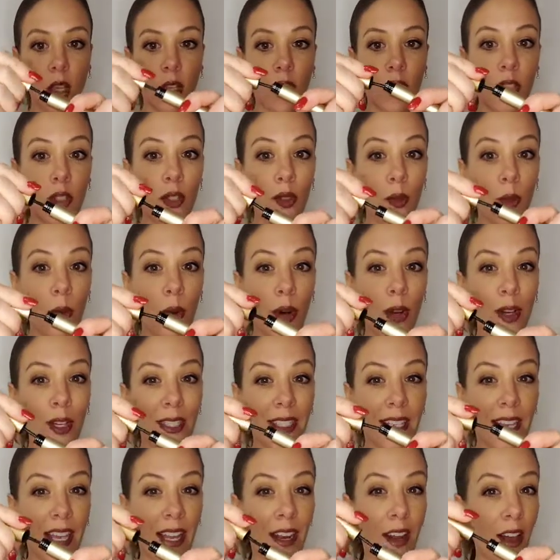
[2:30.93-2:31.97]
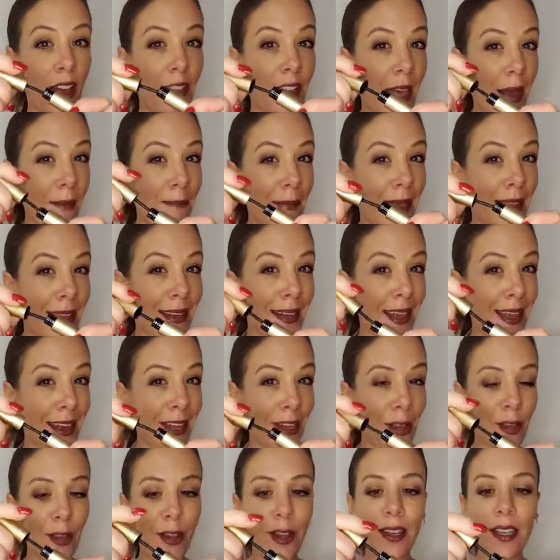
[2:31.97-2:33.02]
swirl to get all that
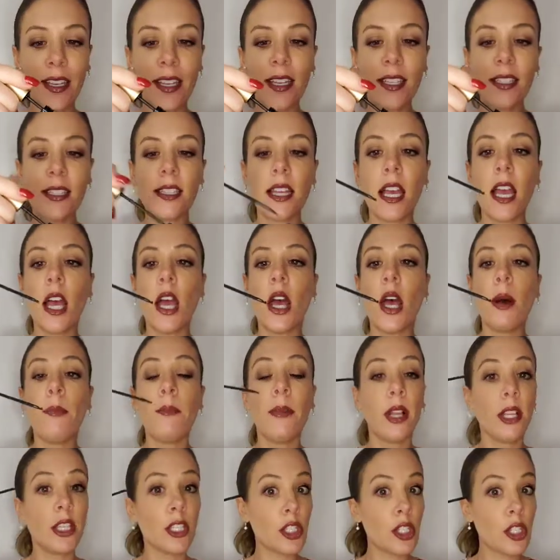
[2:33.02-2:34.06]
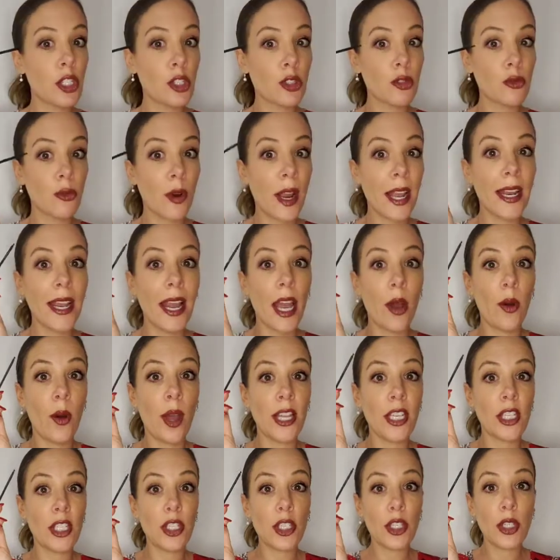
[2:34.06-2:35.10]
magnetic goodness, pull it straight out
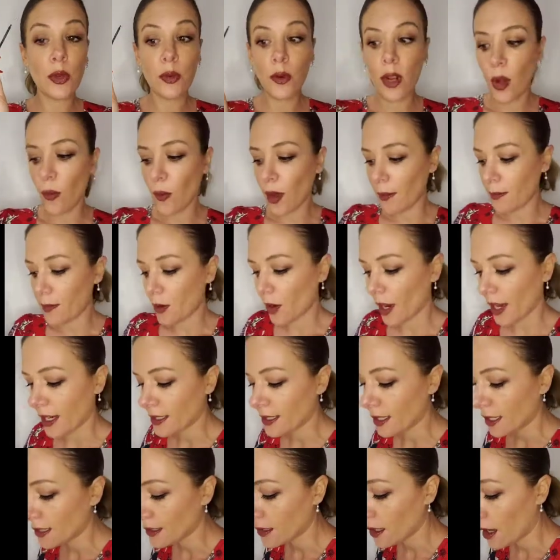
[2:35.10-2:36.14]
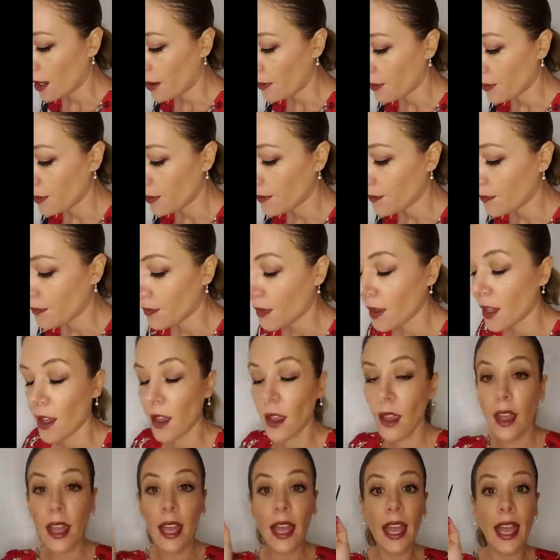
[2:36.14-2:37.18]
and do not wipe your excess off.
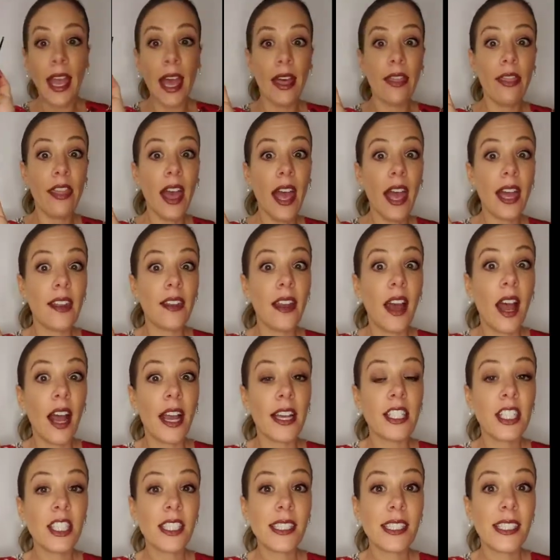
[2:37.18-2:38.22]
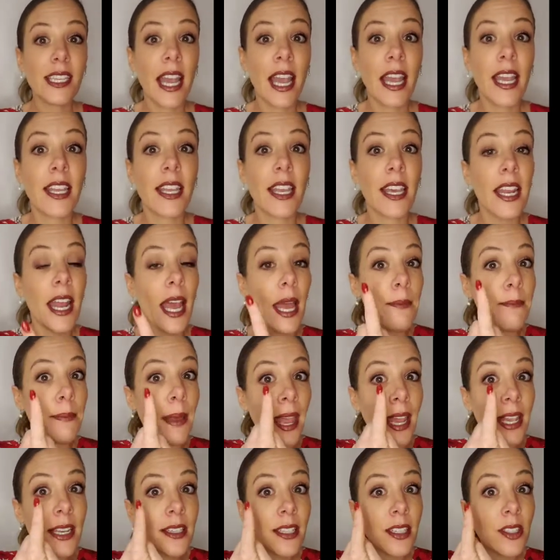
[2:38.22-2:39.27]
Then I just take it and
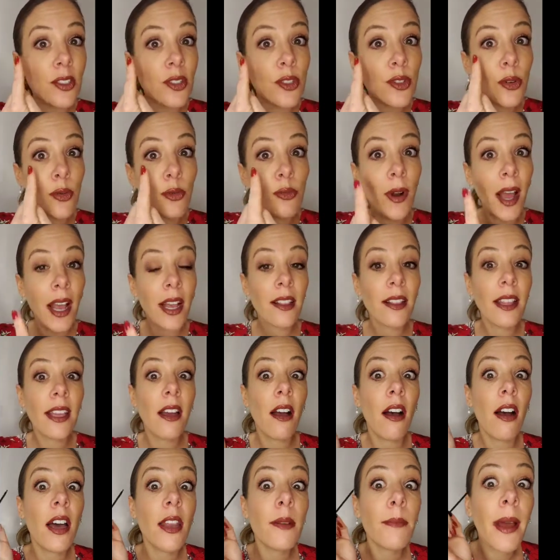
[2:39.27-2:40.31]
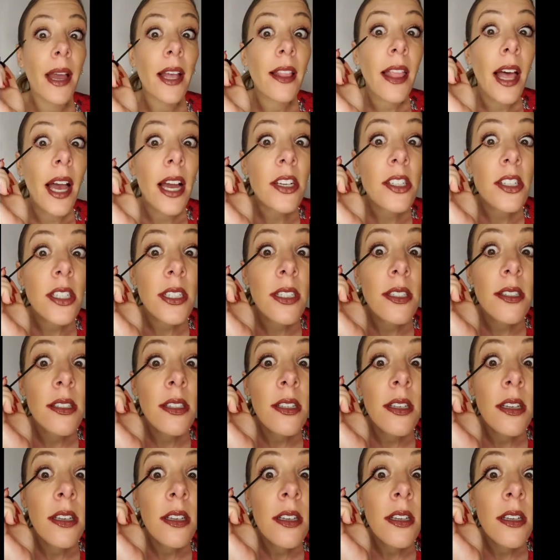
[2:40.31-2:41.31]
paint it directly on my lashes.